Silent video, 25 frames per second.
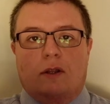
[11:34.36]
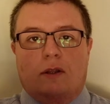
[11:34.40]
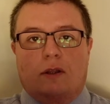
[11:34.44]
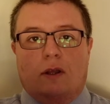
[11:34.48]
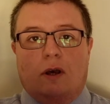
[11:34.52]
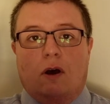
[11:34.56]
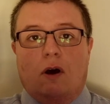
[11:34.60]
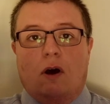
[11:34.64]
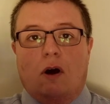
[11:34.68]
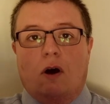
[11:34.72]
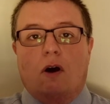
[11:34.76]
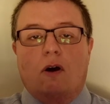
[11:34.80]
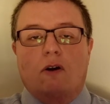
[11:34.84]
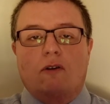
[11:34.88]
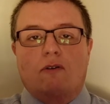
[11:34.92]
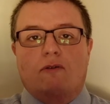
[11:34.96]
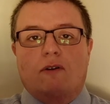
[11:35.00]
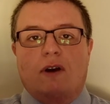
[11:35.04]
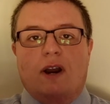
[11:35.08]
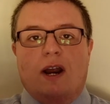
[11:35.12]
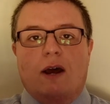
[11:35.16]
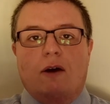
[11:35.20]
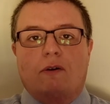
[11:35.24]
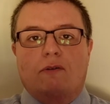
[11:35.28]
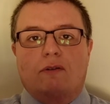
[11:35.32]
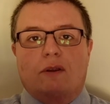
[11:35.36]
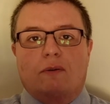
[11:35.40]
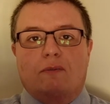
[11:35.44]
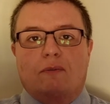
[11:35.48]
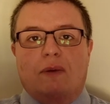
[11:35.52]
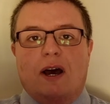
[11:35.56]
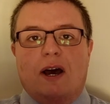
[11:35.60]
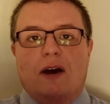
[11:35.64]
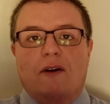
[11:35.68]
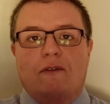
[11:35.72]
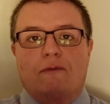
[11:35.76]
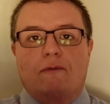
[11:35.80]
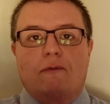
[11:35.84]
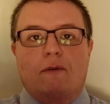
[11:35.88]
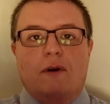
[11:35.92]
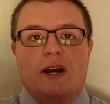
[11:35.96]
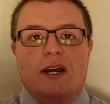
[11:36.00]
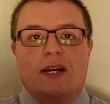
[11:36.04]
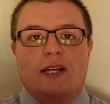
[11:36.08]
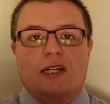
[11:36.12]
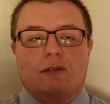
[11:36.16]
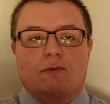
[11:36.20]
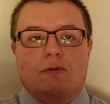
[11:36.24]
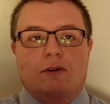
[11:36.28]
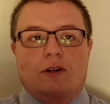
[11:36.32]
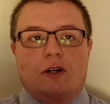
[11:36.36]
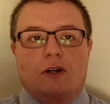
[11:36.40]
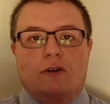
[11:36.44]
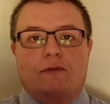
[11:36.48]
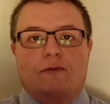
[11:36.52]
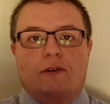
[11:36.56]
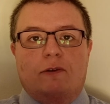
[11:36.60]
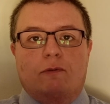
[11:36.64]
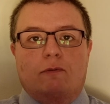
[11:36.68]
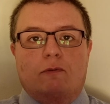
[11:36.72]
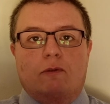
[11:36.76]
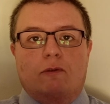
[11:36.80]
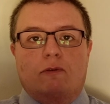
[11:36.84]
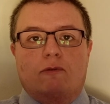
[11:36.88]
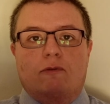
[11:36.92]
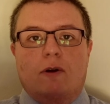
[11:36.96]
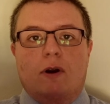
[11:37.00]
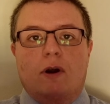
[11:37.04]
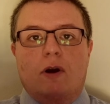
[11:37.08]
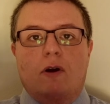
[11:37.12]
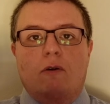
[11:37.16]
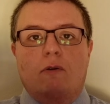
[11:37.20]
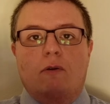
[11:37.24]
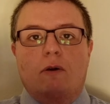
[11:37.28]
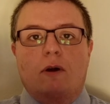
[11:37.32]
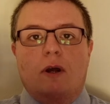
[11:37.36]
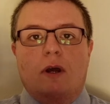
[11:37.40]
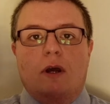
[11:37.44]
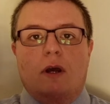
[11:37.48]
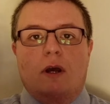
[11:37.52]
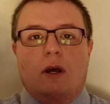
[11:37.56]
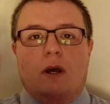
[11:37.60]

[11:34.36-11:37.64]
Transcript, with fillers: The hard ground, the pathways where nothing will grow,